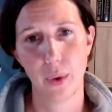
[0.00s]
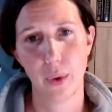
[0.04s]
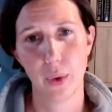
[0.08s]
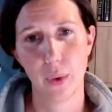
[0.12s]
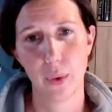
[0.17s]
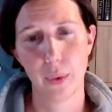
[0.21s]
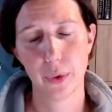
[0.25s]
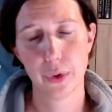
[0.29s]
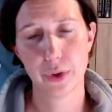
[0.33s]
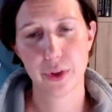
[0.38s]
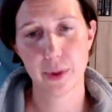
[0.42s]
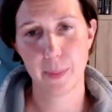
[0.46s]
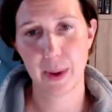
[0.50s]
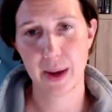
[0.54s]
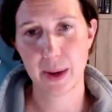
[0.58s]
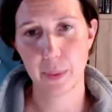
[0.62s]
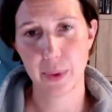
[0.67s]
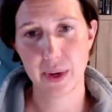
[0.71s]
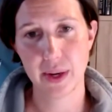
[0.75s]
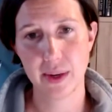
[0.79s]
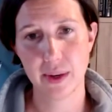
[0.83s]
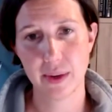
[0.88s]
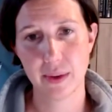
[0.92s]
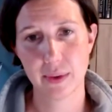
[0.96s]
Awesome 8
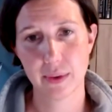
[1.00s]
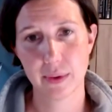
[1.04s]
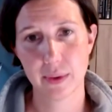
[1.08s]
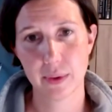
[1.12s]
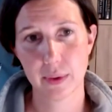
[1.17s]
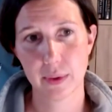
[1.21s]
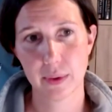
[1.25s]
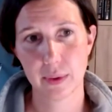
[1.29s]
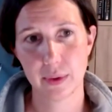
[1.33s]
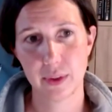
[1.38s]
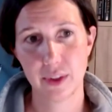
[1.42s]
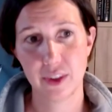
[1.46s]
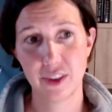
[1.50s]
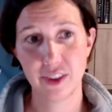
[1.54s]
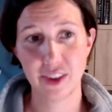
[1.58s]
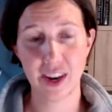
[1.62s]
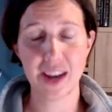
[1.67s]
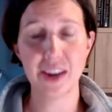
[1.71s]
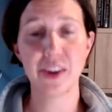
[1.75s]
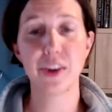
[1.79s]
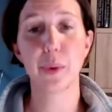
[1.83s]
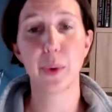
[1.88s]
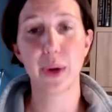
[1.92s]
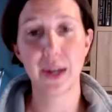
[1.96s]
weeks,
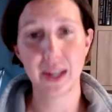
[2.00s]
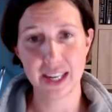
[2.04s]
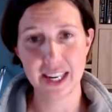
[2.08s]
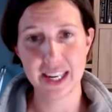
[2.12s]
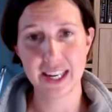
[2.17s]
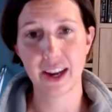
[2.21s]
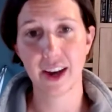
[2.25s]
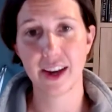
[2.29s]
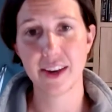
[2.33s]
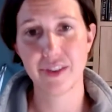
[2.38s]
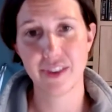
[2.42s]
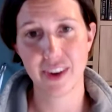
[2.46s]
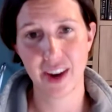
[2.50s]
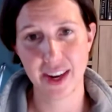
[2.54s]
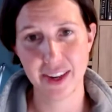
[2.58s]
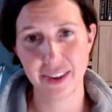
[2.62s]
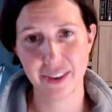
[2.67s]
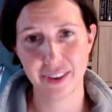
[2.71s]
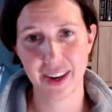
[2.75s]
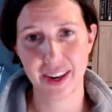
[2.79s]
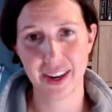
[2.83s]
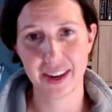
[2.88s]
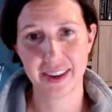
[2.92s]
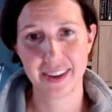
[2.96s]
genuinely
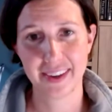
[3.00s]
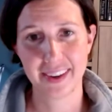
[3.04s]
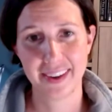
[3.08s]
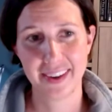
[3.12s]
life-changing.